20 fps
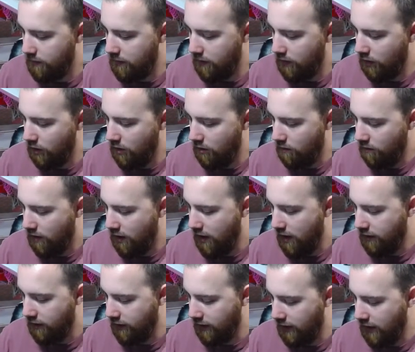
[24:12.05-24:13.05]
you know, right
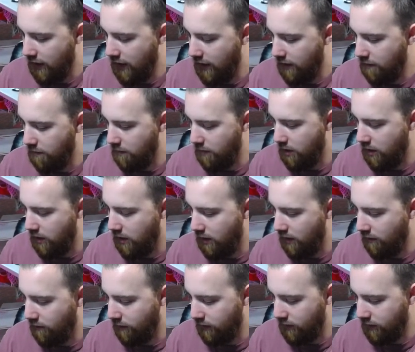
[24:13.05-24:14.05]
out the gate. But
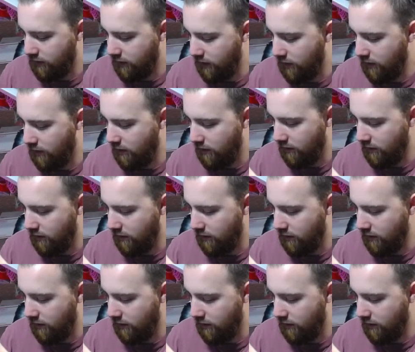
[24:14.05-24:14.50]
if it's uh,